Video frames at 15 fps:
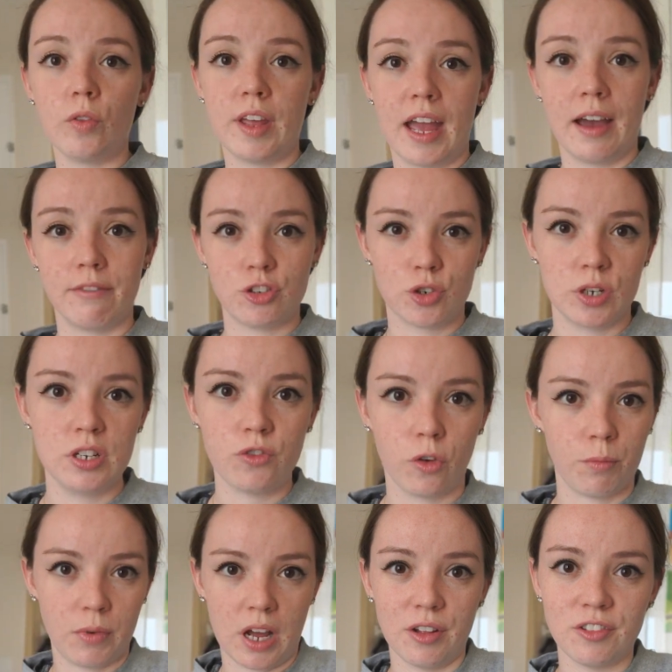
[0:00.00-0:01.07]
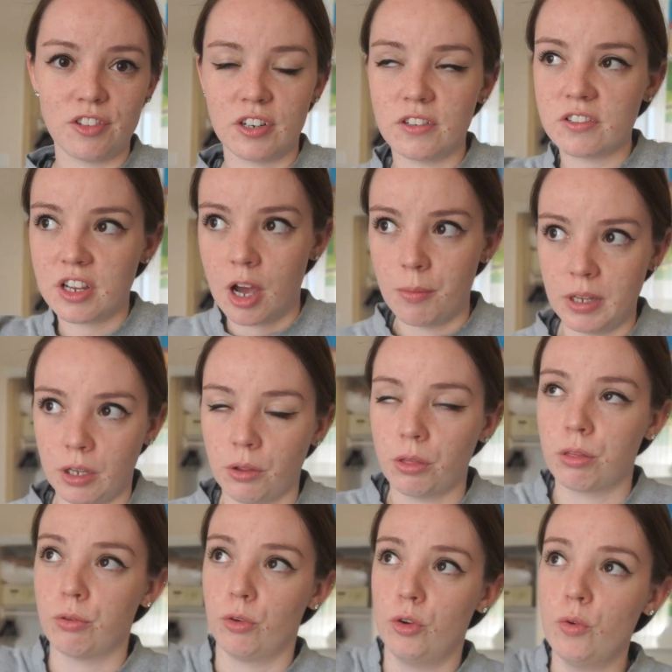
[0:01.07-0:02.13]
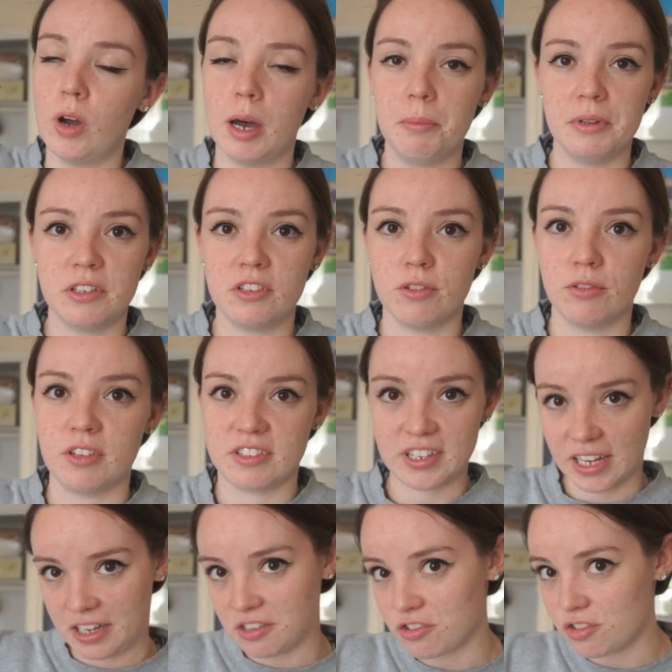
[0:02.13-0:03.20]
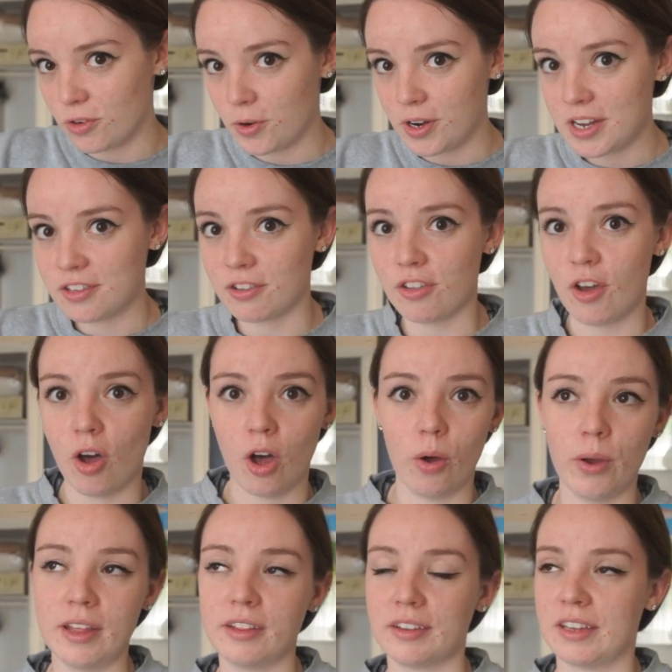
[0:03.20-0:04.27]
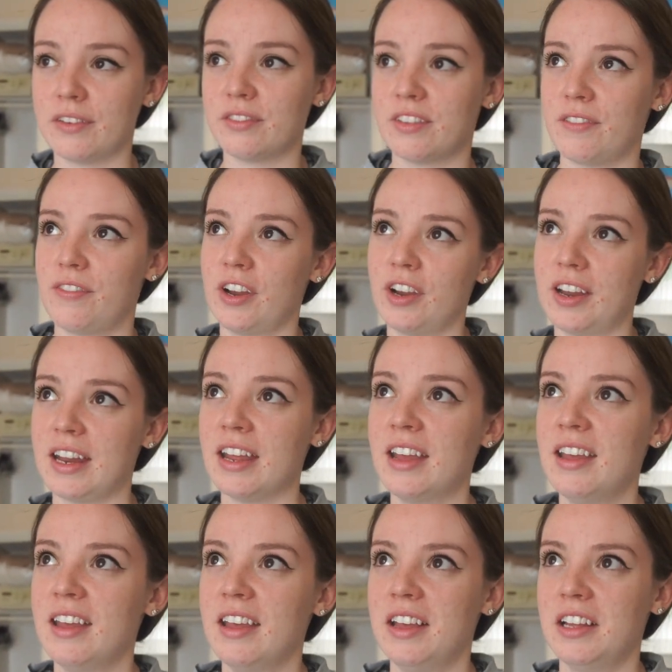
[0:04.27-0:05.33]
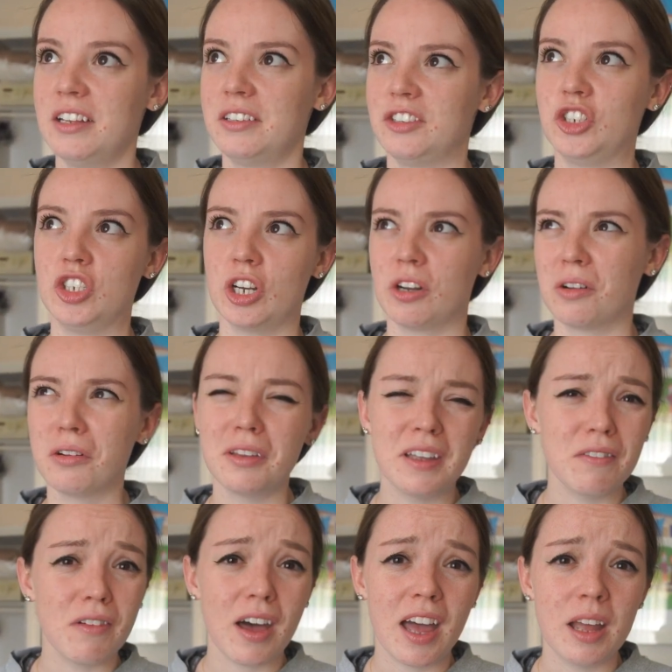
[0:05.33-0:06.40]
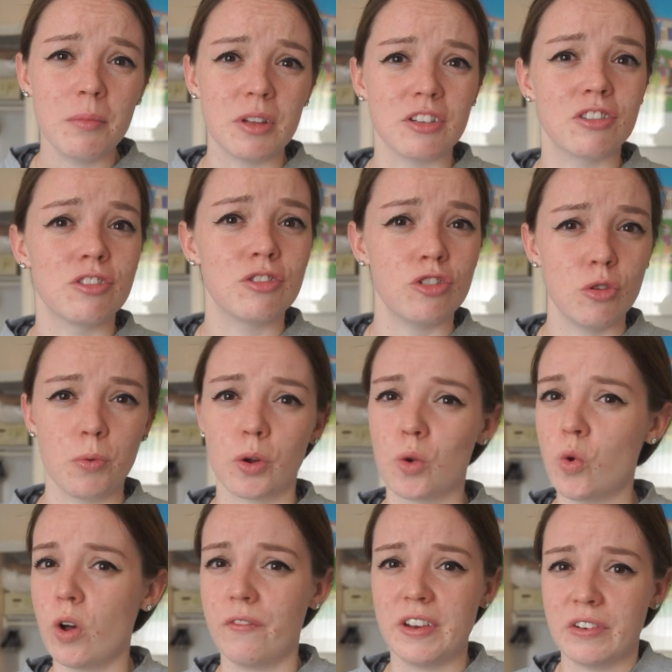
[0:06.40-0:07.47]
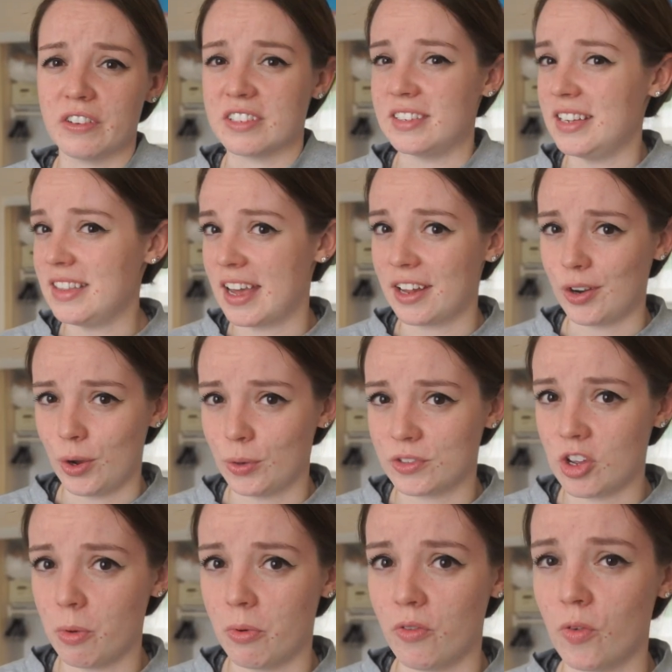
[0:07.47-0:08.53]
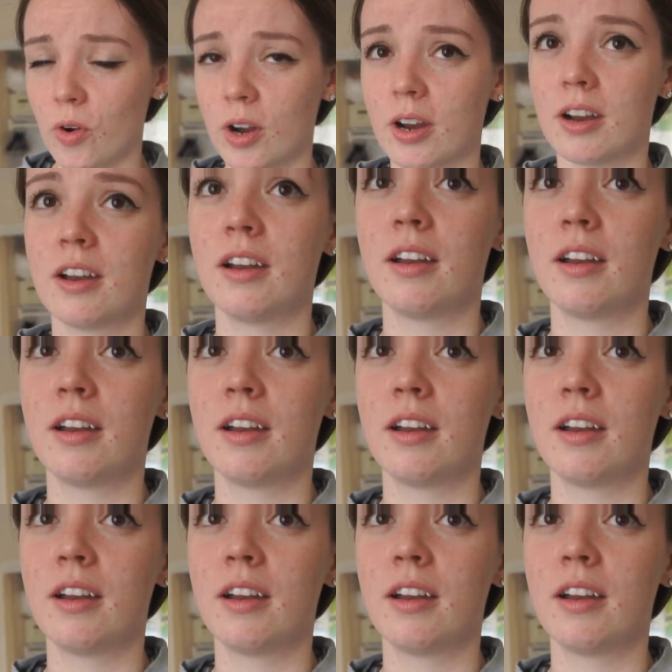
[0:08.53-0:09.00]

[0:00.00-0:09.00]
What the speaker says: They have trees from downstairs coming through up into the 2nd story, so the hallway gives a very jungly vibe. It's super cool. I've never seen that in a hotel before.